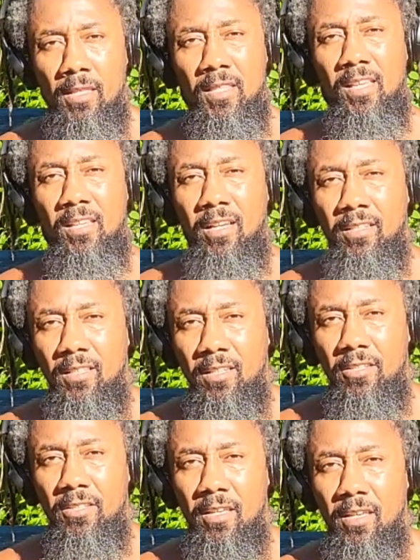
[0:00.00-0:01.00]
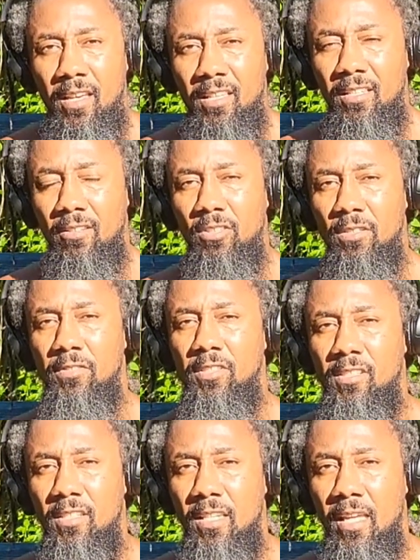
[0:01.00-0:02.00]
and they're not there yet, and they don't even
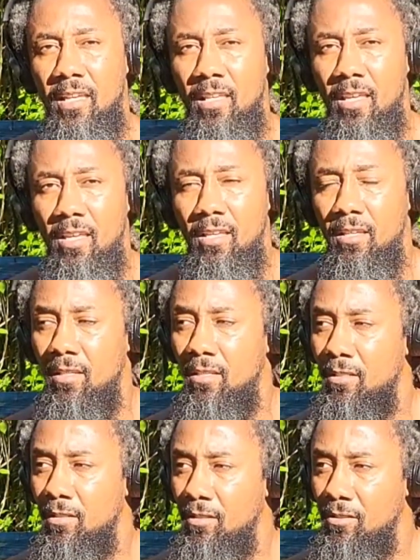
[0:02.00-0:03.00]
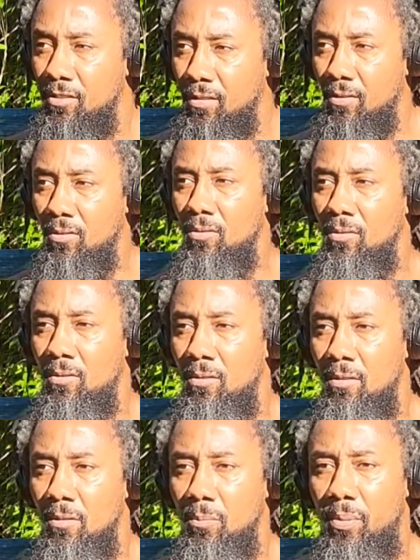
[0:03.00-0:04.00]
see that yet. So
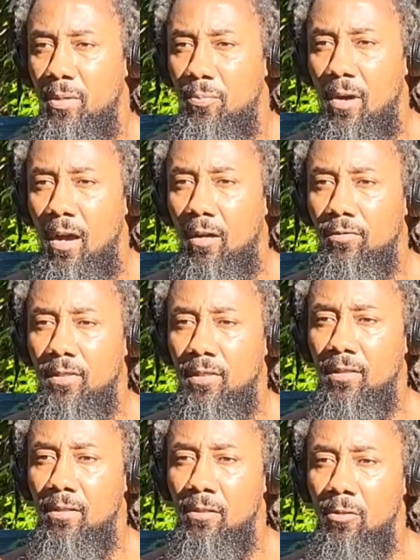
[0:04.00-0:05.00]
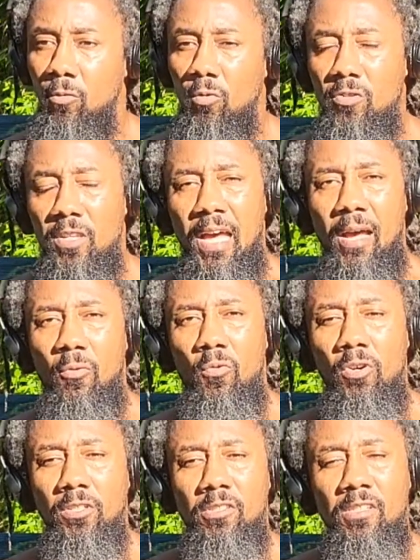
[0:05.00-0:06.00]
people often will not
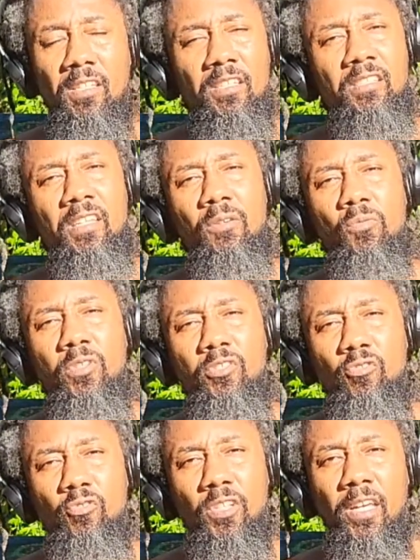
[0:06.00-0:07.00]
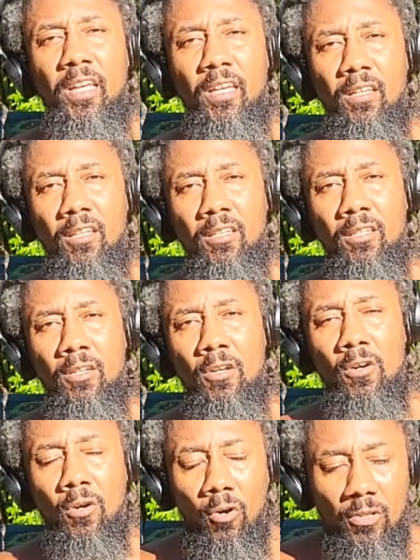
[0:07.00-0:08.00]
want to accept what you're saying
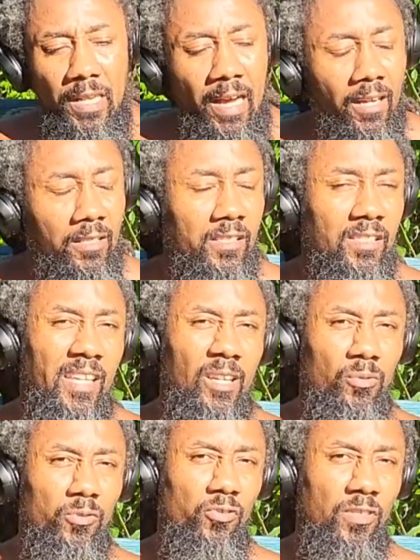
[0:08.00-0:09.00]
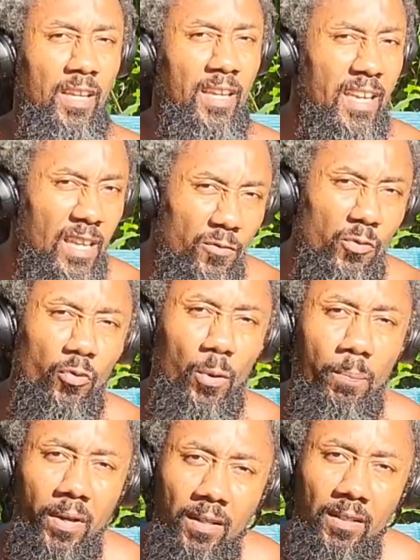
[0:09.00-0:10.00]
or not understand what you're saying, even
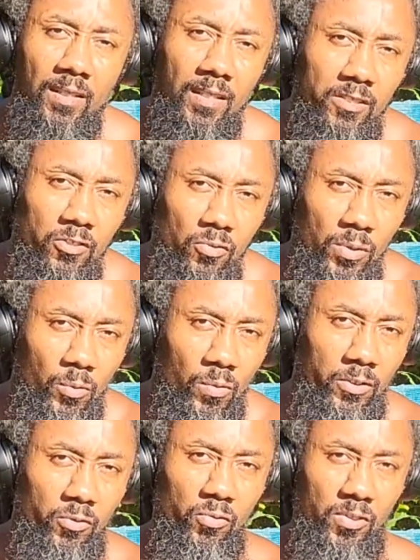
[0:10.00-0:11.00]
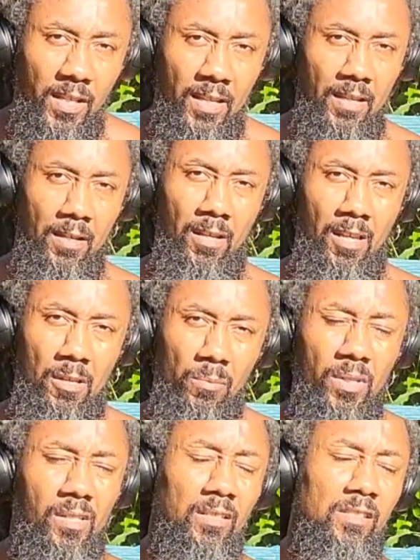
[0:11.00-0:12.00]
rebel against you and what you're saying
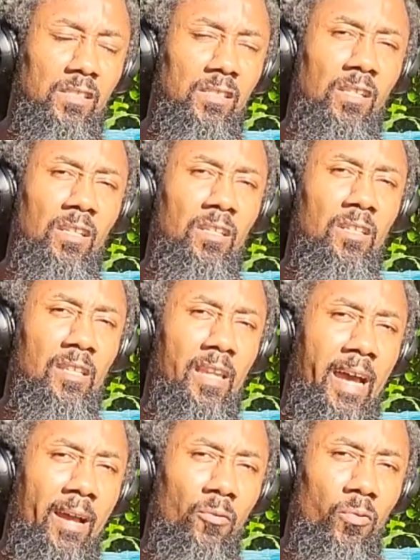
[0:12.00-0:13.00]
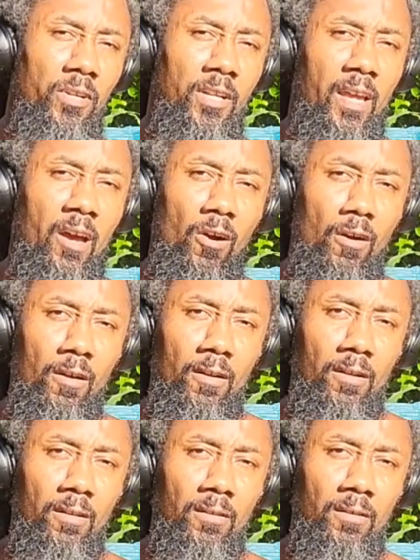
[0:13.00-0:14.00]
because it's not where they are.